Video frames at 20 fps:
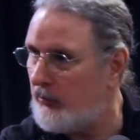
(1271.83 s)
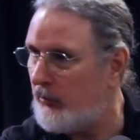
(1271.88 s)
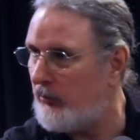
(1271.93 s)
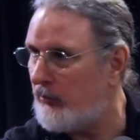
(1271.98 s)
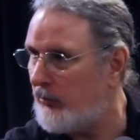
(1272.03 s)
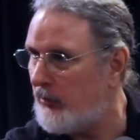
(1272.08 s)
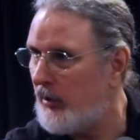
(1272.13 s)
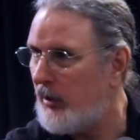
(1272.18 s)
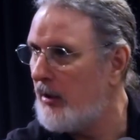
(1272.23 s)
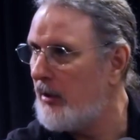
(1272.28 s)

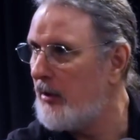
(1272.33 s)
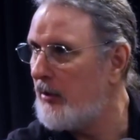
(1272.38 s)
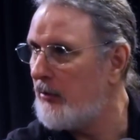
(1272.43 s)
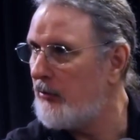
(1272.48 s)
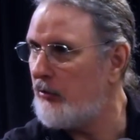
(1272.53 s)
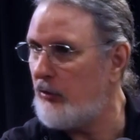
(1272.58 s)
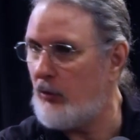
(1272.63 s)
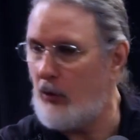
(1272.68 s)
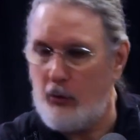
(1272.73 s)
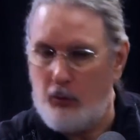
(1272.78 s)
And right.
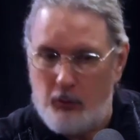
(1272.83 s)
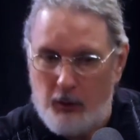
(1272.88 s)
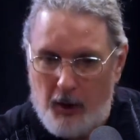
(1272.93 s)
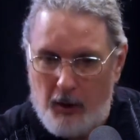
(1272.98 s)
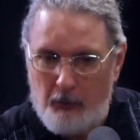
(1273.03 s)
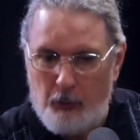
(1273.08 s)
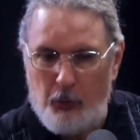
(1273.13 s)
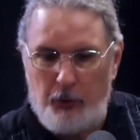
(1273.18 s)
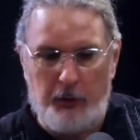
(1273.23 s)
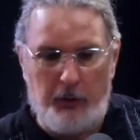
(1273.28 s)
so
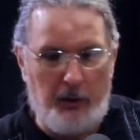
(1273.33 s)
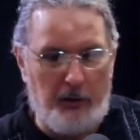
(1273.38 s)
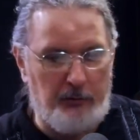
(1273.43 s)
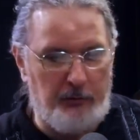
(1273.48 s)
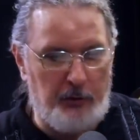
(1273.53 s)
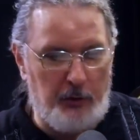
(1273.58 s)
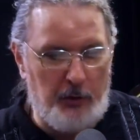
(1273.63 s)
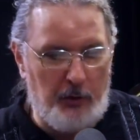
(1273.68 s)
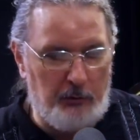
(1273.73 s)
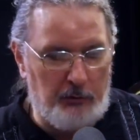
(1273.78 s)
I'm wondering
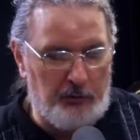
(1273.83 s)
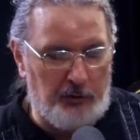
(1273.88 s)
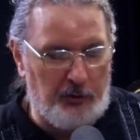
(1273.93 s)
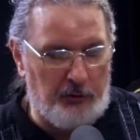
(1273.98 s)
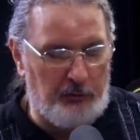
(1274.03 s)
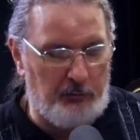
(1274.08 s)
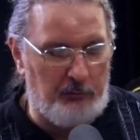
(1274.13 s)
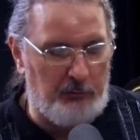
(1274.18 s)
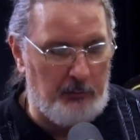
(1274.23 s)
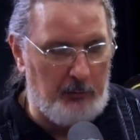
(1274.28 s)
if you know
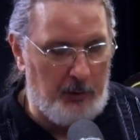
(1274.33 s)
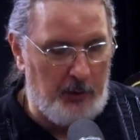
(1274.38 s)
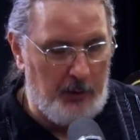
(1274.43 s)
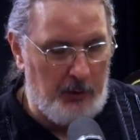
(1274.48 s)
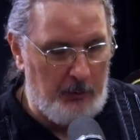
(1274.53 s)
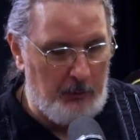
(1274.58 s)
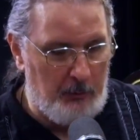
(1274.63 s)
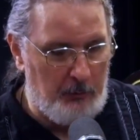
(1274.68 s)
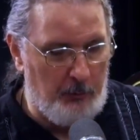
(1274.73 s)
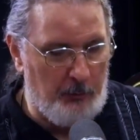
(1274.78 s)
just
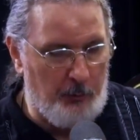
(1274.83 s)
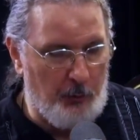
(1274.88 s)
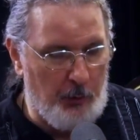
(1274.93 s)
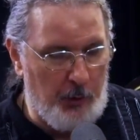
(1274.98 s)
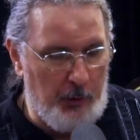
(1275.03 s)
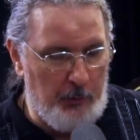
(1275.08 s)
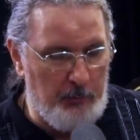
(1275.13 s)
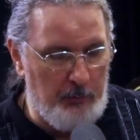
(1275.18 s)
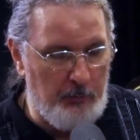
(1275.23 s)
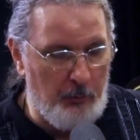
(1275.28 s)
before
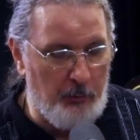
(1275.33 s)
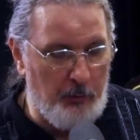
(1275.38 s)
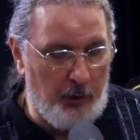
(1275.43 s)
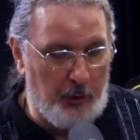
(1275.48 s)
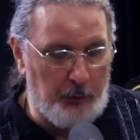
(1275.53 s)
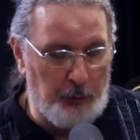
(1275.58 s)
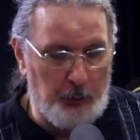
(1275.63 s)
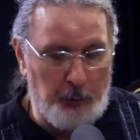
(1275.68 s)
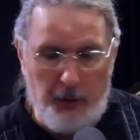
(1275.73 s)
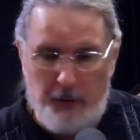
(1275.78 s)
we move
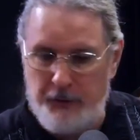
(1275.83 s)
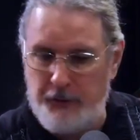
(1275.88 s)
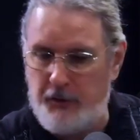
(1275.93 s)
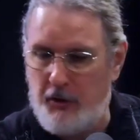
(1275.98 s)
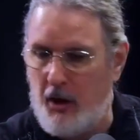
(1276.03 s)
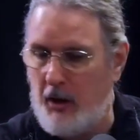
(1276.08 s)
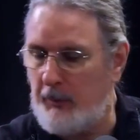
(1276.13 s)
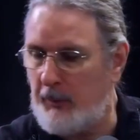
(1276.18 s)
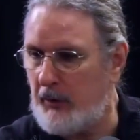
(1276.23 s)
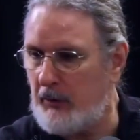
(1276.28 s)
on to another
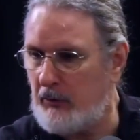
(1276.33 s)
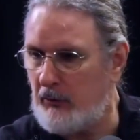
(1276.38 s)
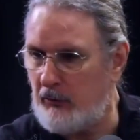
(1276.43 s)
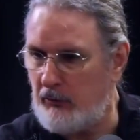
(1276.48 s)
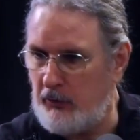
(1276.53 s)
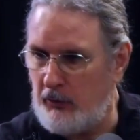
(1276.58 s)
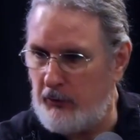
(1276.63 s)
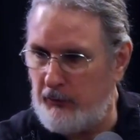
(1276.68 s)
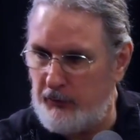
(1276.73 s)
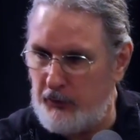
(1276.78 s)
topic, you
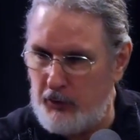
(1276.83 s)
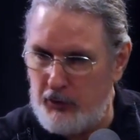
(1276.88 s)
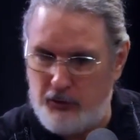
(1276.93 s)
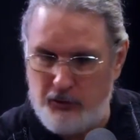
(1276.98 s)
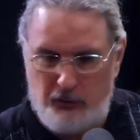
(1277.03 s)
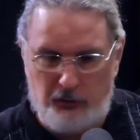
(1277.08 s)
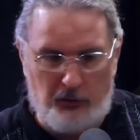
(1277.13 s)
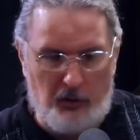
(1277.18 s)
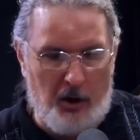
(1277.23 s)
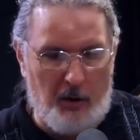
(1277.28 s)
know, if you can
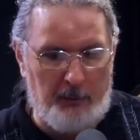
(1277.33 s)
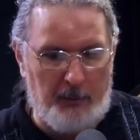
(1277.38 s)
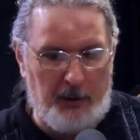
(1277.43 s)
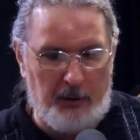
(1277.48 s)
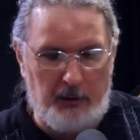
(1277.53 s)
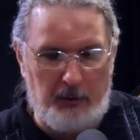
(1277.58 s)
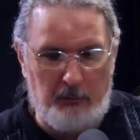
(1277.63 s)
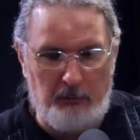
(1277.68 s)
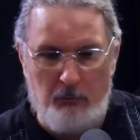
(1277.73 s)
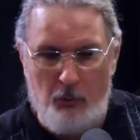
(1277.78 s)
just
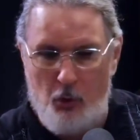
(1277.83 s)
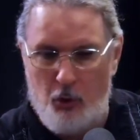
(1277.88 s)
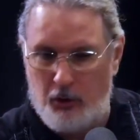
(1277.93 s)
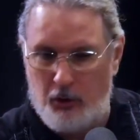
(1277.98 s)
comment more